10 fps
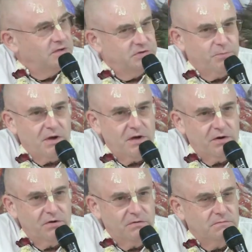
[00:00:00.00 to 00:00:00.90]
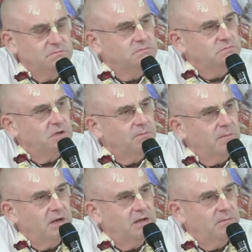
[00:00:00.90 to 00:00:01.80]
inspire
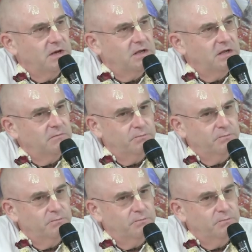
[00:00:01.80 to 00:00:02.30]
many many